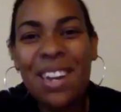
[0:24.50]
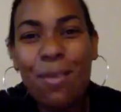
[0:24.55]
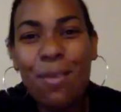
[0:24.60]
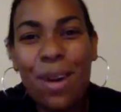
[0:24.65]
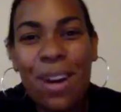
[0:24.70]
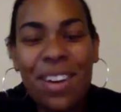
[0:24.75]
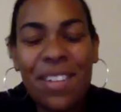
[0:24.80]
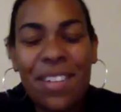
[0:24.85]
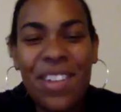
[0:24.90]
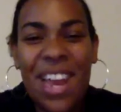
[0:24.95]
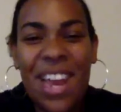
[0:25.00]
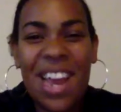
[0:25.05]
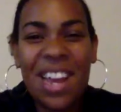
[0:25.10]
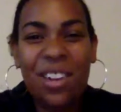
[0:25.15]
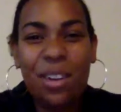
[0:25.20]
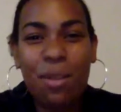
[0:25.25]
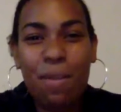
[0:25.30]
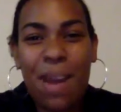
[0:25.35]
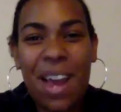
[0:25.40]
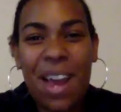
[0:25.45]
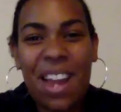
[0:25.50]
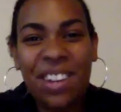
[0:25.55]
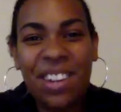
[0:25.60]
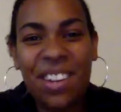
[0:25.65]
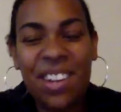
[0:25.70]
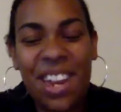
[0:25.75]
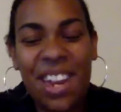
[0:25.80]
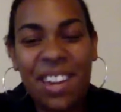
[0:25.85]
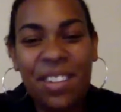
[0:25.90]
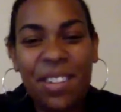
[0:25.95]
welcome to EduMatch.
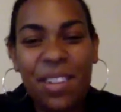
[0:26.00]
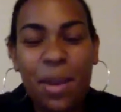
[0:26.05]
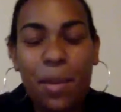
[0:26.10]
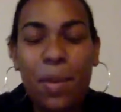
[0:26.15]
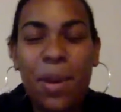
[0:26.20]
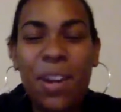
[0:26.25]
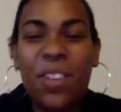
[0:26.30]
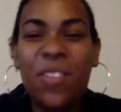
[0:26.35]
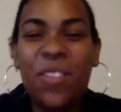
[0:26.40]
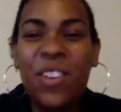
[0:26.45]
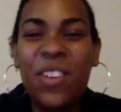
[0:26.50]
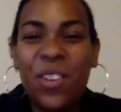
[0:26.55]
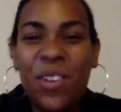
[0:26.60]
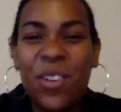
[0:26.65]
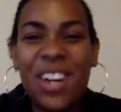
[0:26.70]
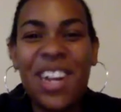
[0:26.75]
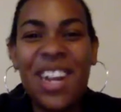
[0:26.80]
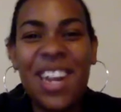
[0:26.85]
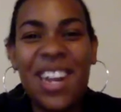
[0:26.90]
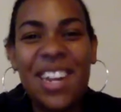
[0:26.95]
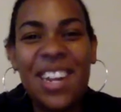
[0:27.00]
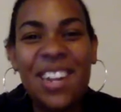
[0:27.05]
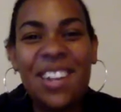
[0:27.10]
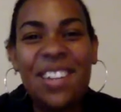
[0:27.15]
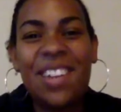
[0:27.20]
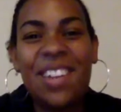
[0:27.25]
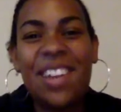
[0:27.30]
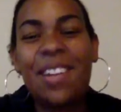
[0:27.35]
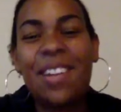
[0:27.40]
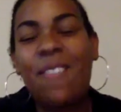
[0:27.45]
Thank you so much for joining in
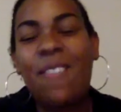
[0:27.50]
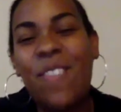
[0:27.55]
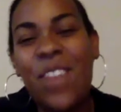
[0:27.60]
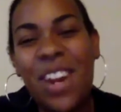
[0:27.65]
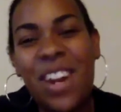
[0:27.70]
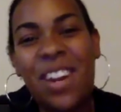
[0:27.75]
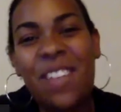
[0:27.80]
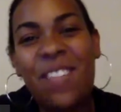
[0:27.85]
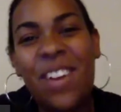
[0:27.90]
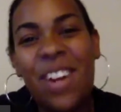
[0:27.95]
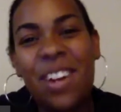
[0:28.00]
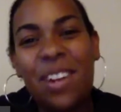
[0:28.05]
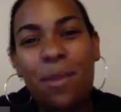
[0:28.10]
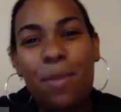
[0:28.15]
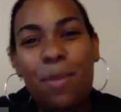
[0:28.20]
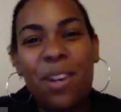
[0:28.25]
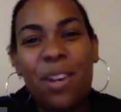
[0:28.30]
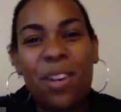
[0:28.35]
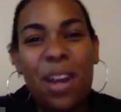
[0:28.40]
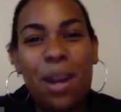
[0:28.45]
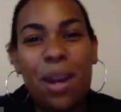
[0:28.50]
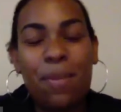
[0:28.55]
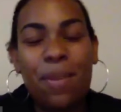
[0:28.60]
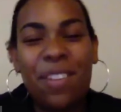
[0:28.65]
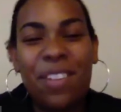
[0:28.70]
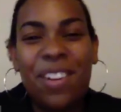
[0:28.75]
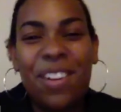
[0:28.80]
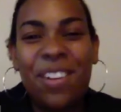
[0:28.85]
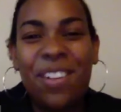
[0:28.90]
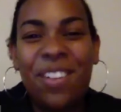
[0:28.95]
this very, very special
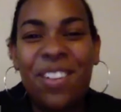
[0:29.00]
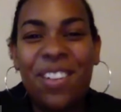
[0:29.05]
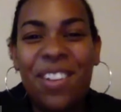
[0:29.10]
episode.